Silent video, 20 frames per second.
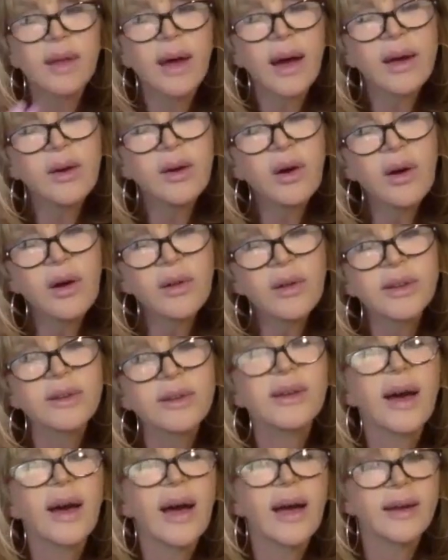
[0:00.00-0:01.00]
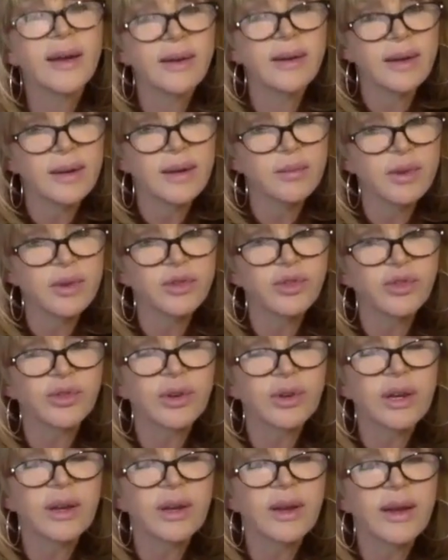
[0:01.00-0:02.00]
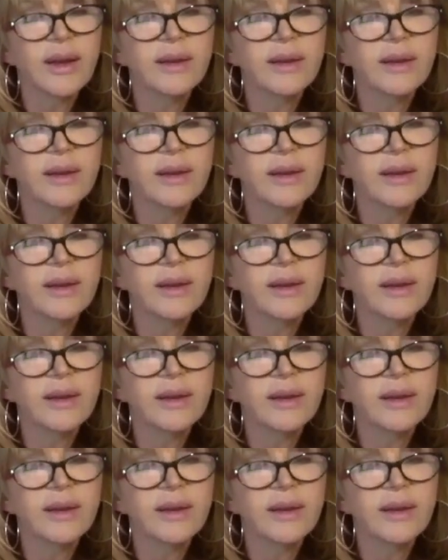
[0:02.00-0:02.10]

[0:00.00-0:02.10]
I called it guided imagery.